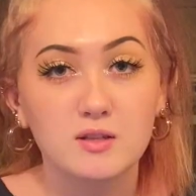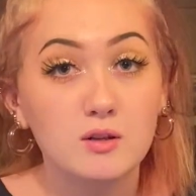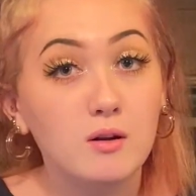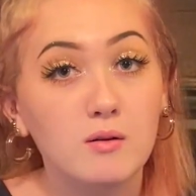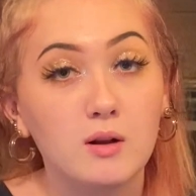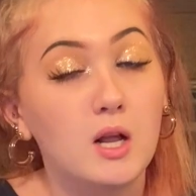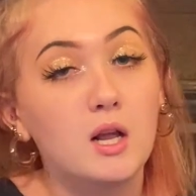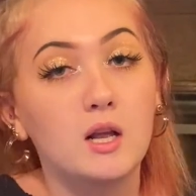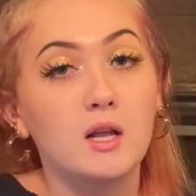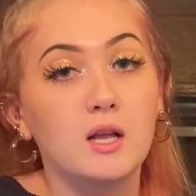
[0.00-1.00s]
So
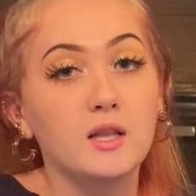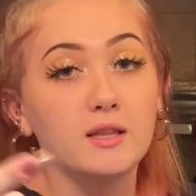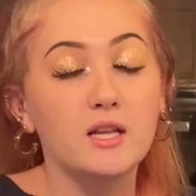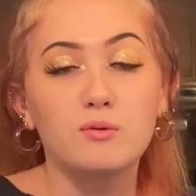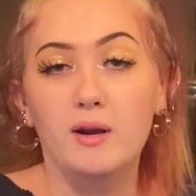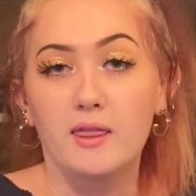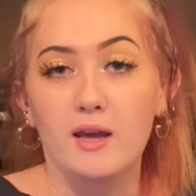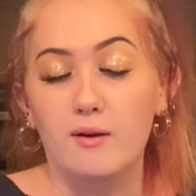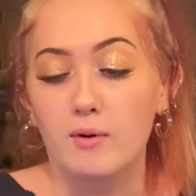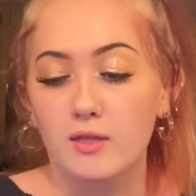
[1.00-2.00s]
that's why
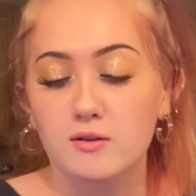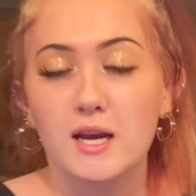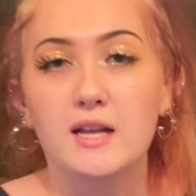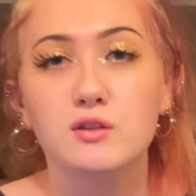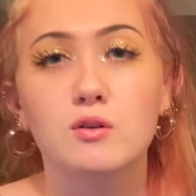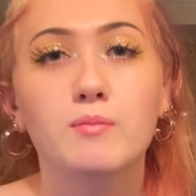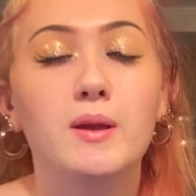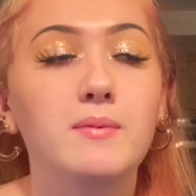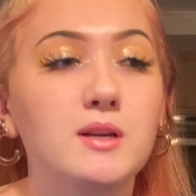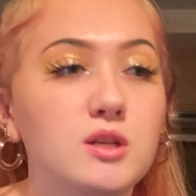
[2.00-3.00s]
they wear those hats. Or
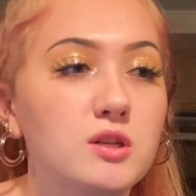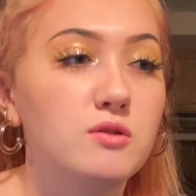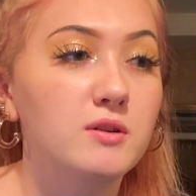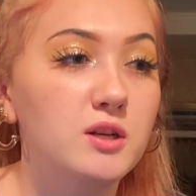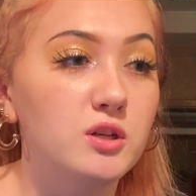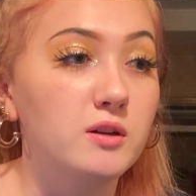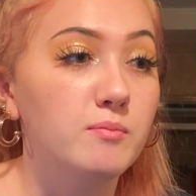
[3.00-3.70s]
maybe it's just tradition.